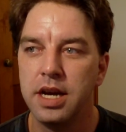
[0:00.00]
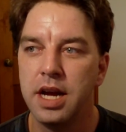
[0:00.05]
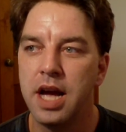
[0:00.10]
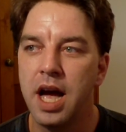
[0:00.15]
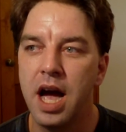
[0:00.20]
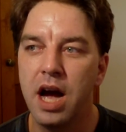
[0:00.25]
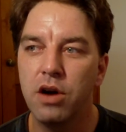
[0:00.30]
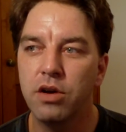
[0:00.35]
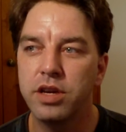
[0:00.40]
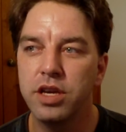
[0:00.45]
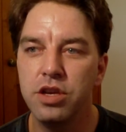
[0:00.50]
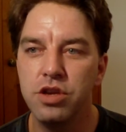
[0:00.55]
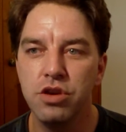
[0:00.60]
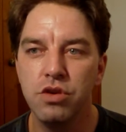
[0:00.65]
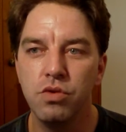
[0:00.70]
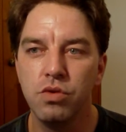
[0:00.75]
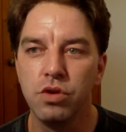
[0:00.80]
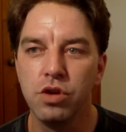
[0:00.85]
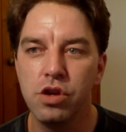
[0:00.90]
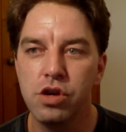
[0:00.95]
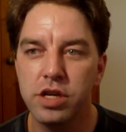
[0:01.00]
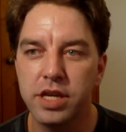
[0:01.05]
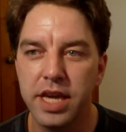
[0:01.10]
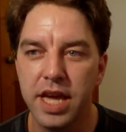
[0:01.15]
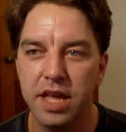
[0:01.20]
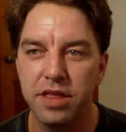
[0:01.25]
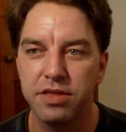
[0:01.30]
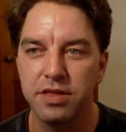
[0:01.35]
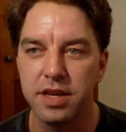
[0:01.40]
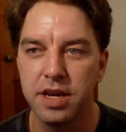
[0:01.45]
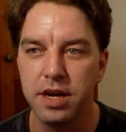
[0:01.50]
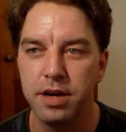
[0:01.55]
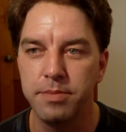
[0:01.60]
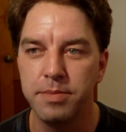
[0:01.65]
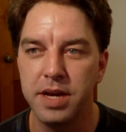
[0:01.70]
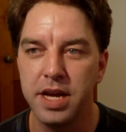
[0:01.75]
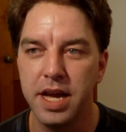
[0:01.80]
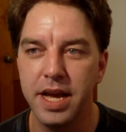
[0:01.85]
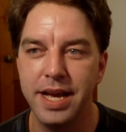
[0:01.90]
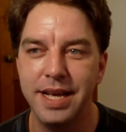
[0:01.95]
How can you look at
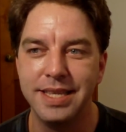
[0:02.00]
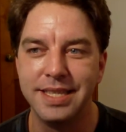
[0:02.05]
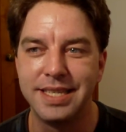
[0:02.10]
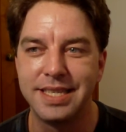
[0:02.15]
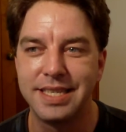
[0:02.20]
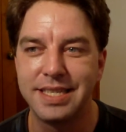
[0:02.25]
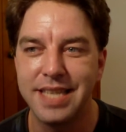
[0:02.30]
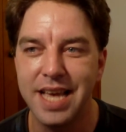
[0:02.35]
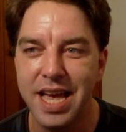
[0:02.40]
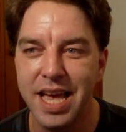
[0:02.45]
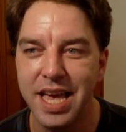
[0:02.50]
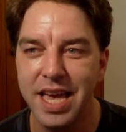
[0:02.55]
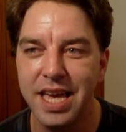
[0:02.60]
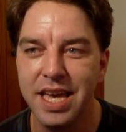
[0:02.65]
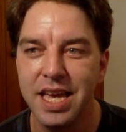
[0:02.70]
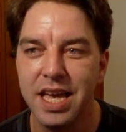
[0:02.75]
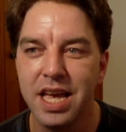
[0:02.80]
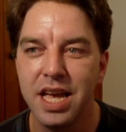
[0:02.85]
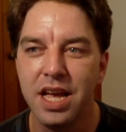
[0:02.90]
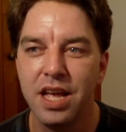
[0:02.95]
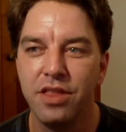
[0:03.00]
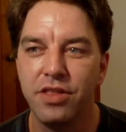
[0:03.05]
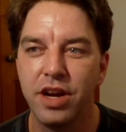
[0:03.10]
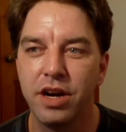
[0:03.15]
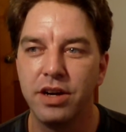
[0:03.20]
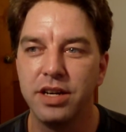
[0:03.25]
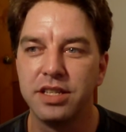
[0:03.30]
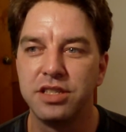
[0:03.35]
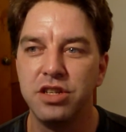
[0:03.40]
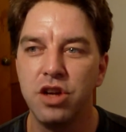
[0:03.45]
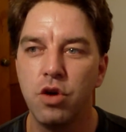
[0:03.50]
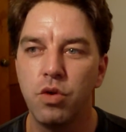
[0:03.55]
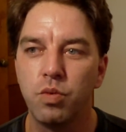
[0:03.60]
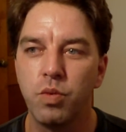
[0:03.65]
them and say there is no